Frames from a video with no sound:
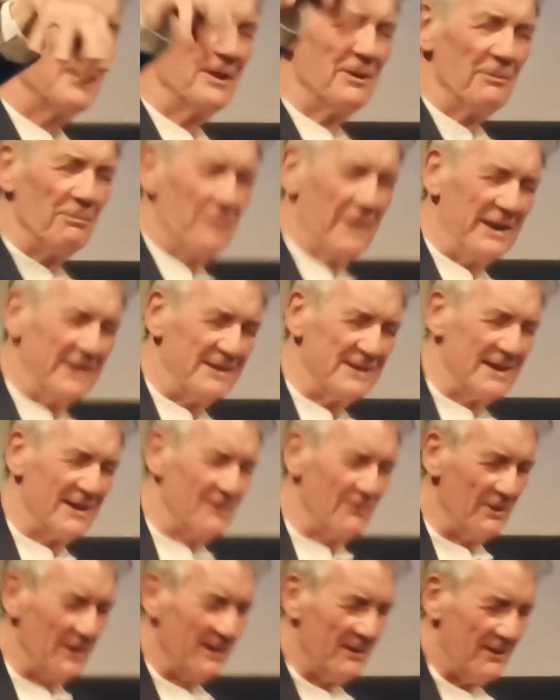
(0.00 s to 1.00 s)
surreal
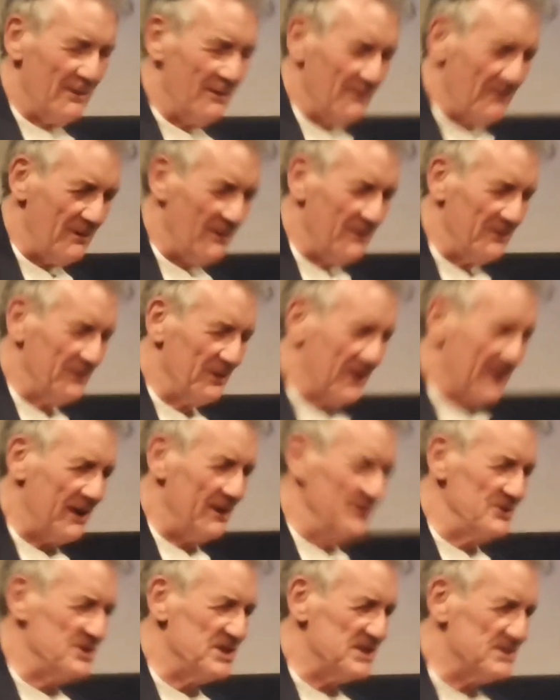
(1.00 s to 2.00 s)
painting
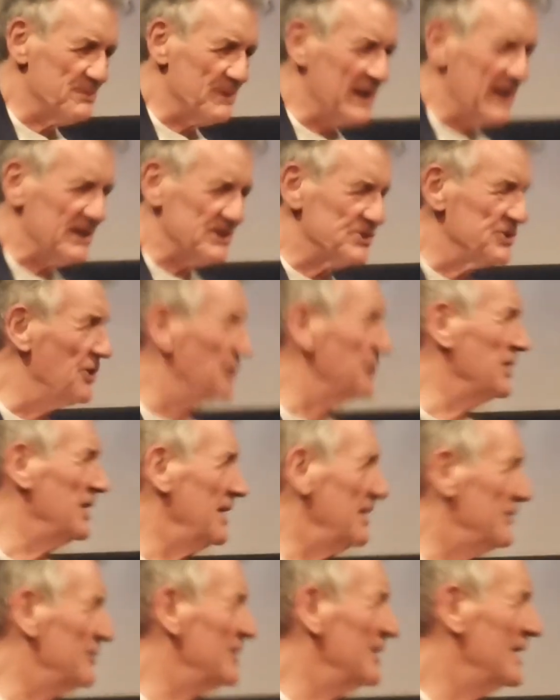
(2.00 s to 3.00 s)
on the coaches, but
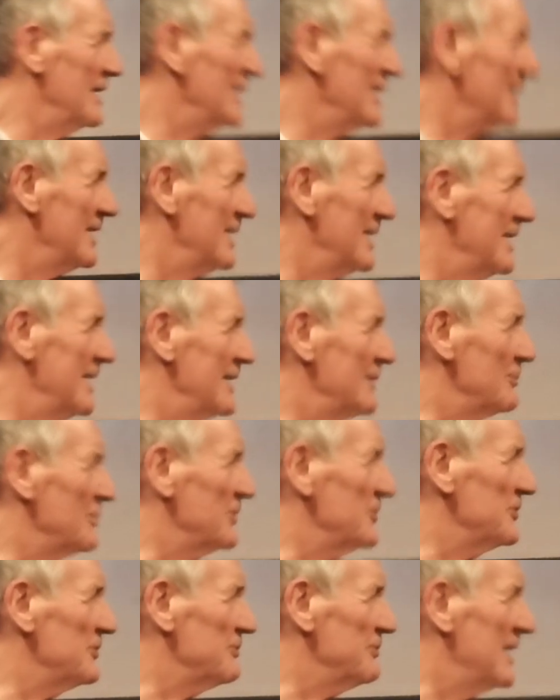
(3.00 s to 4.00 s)
actually on it,
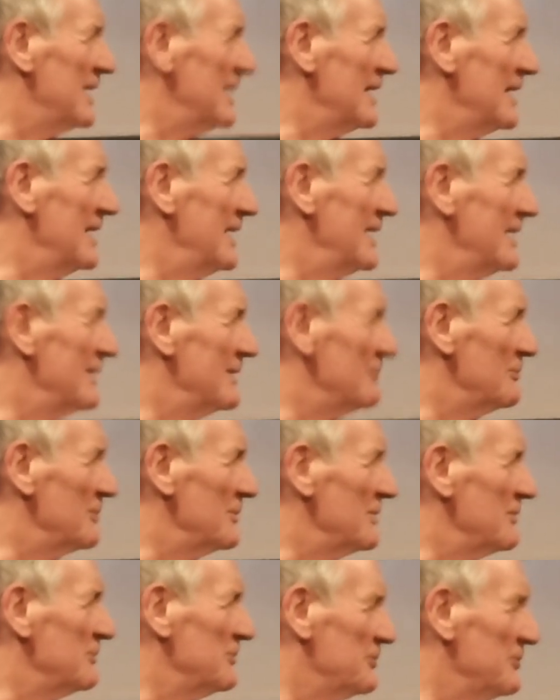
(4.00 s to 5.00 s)
it was
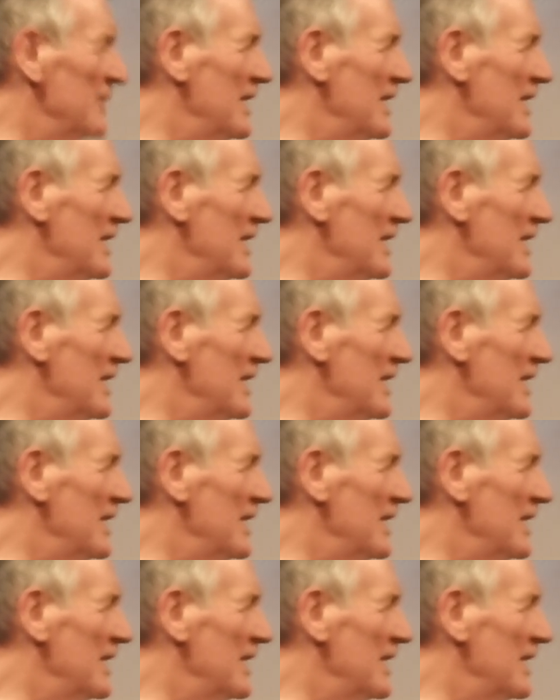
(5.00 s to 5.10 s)
fairly